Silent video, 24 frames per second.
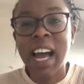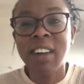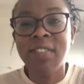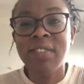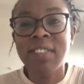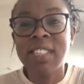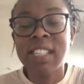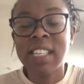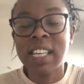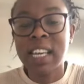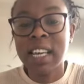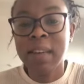
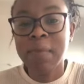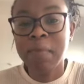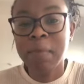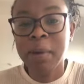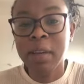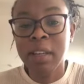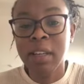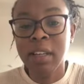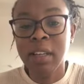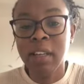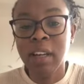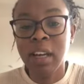
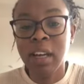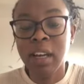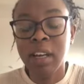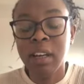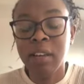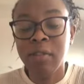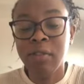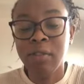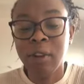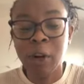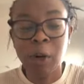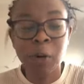skipping
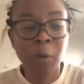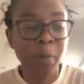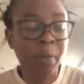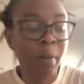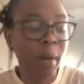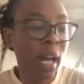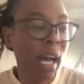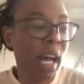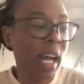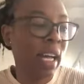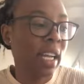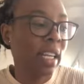
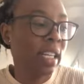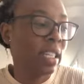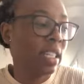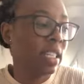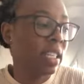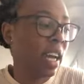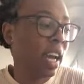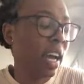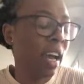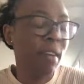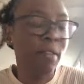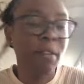rope, and
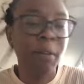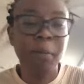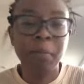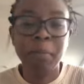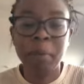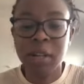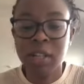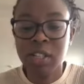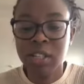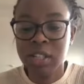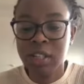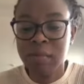I have a
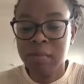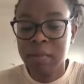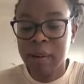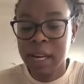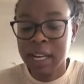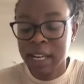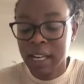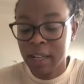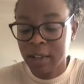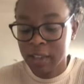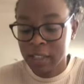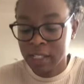punching
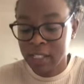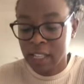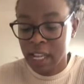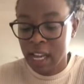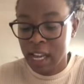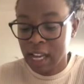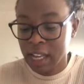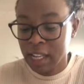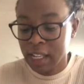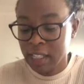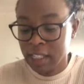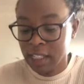bag
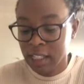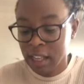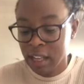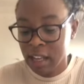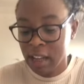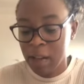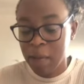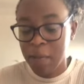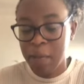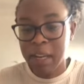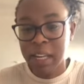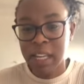outside.
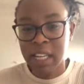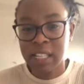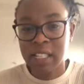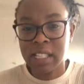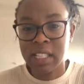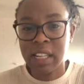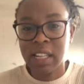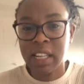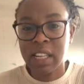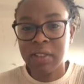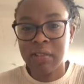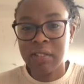My
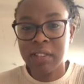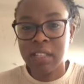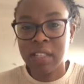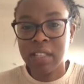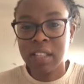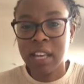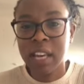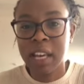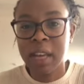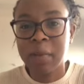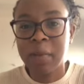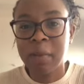Nathan loves his
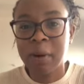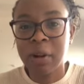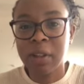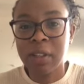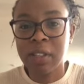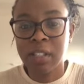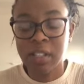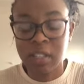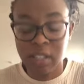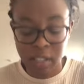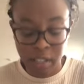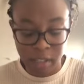
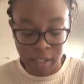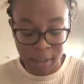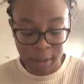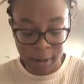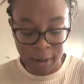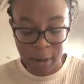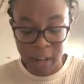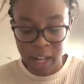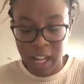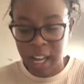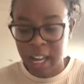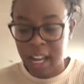kickboxing,
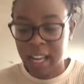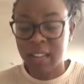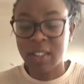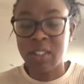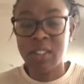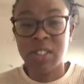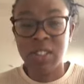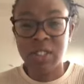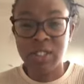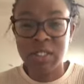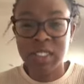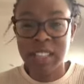so I
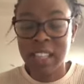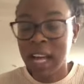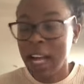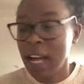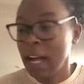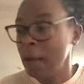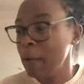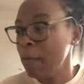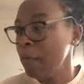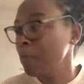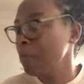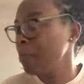could use
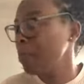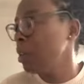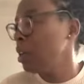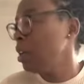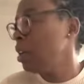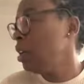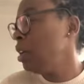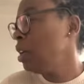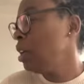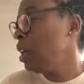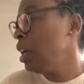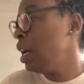that.
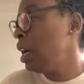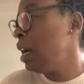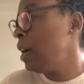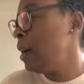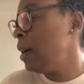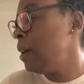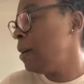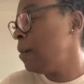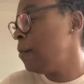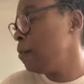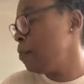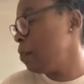
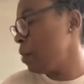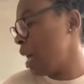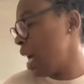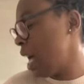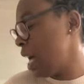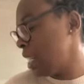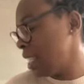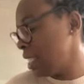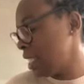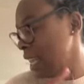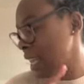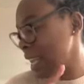And
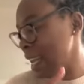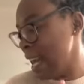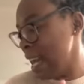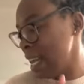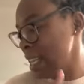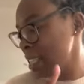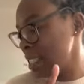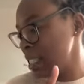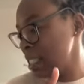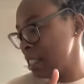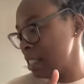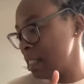the
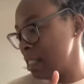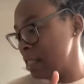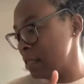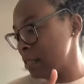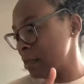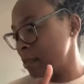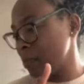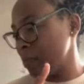last,